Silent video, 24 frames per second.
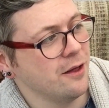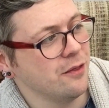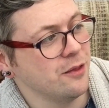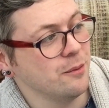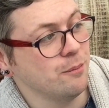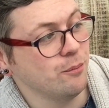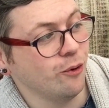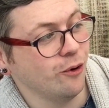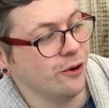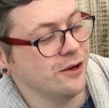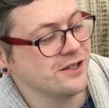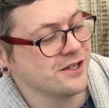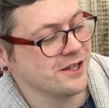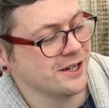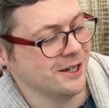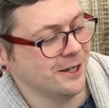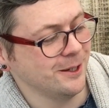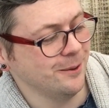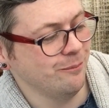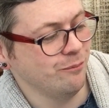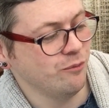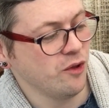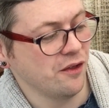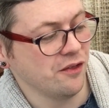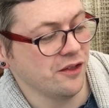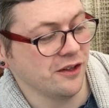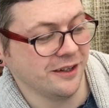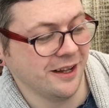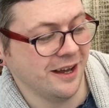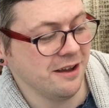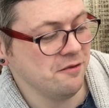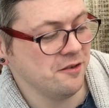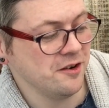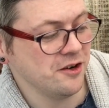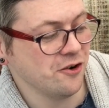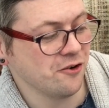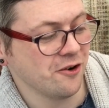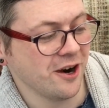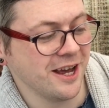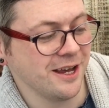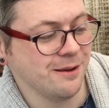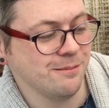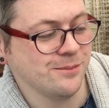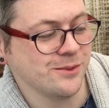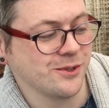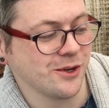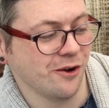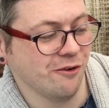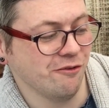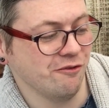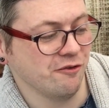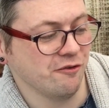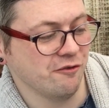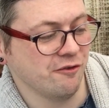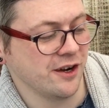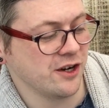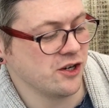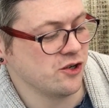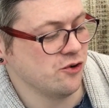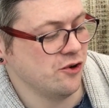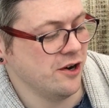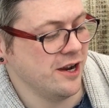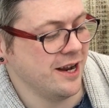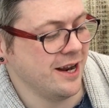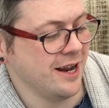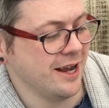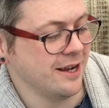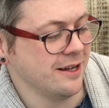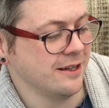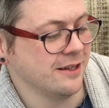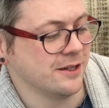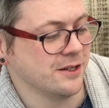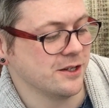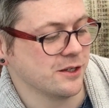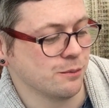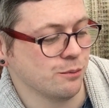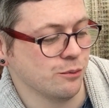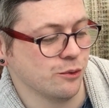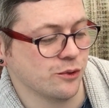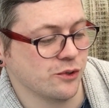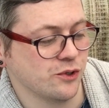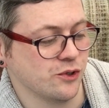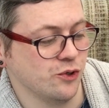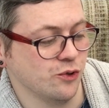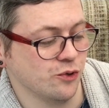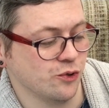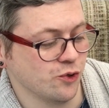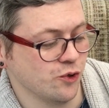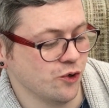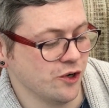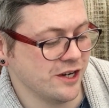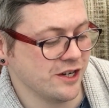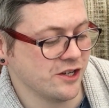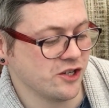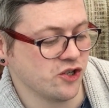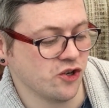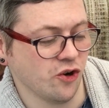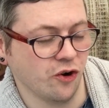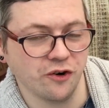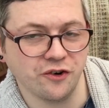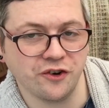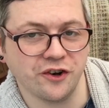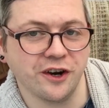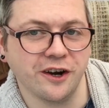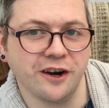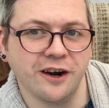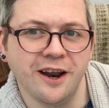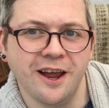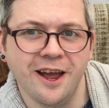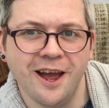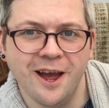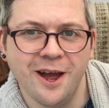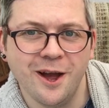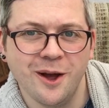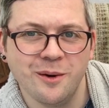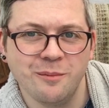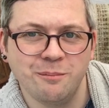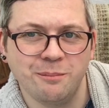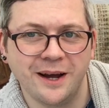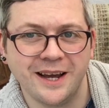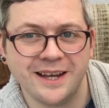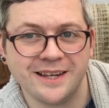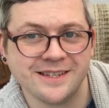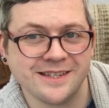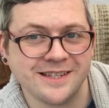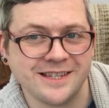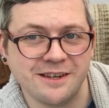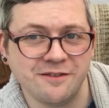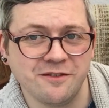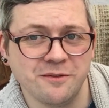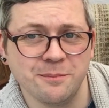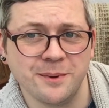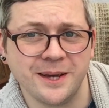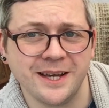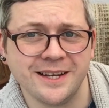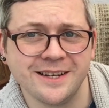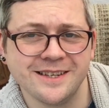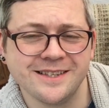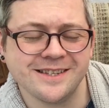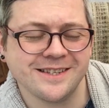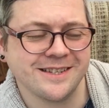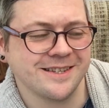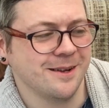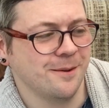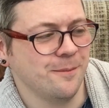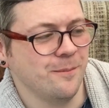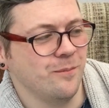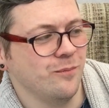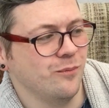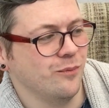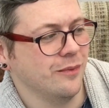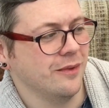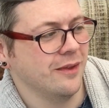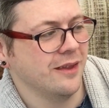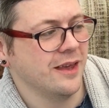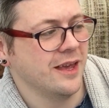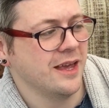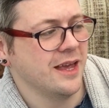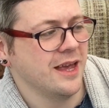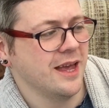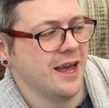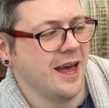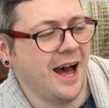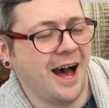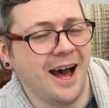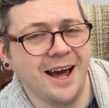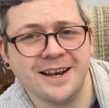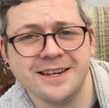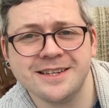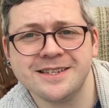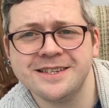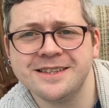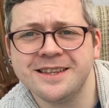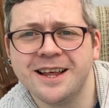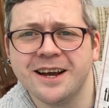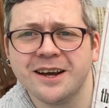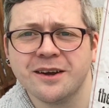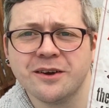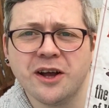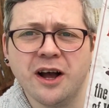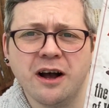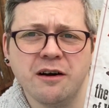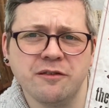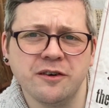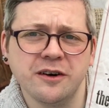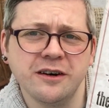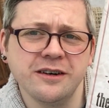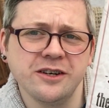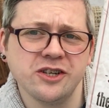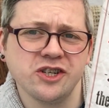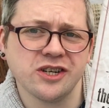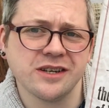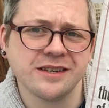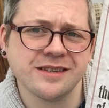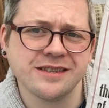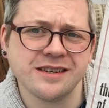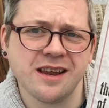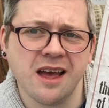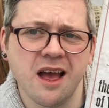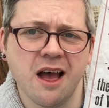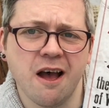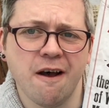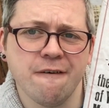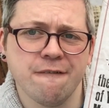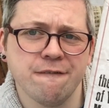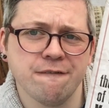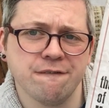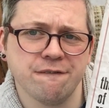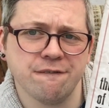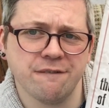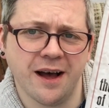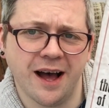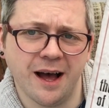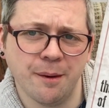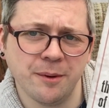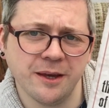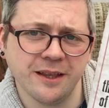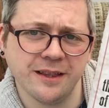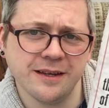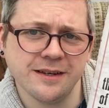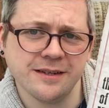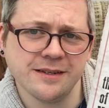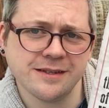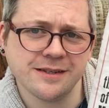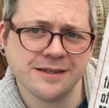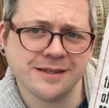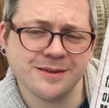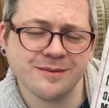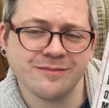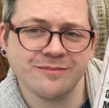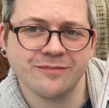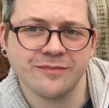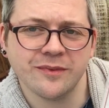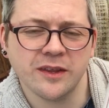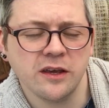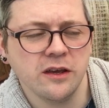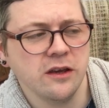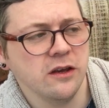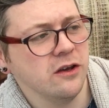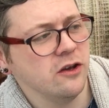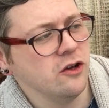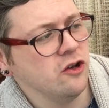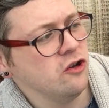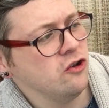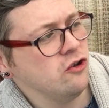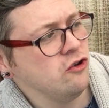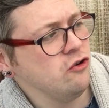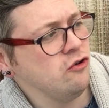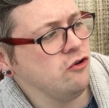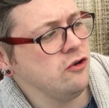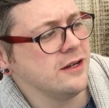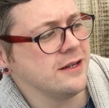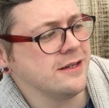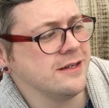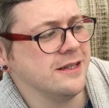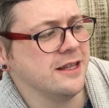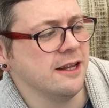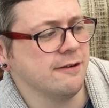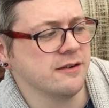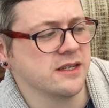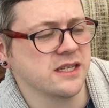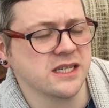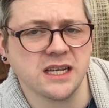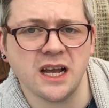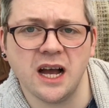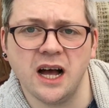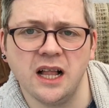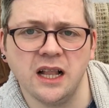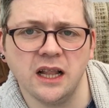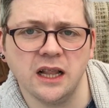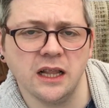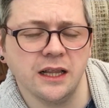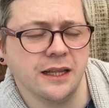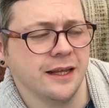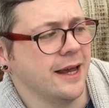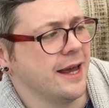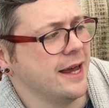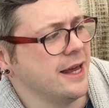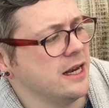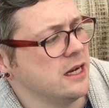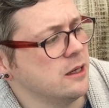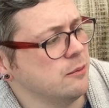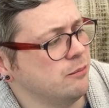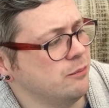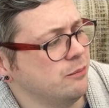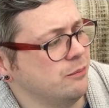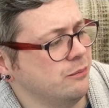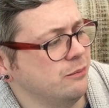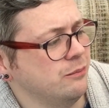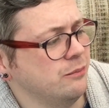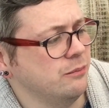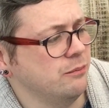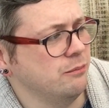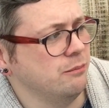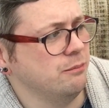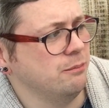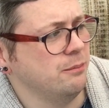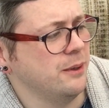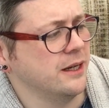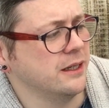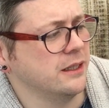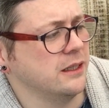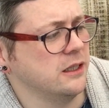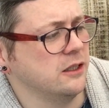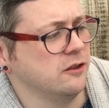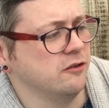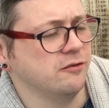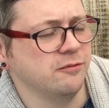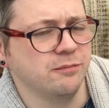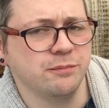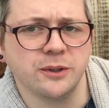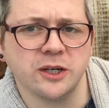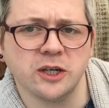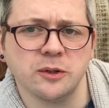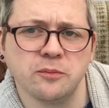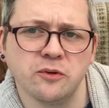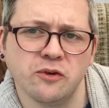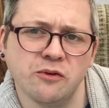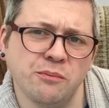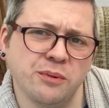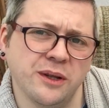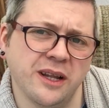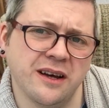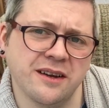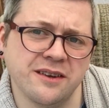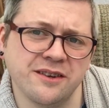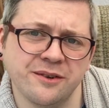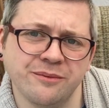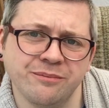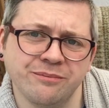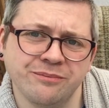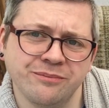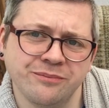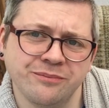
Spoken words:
The Poisoner, The Life and Crimes of Victorian England's Most Notorious Doctor by Stephen Bates. And isn't that cover just fabulous? Who doesn't love a skull in a puddle of purple blood?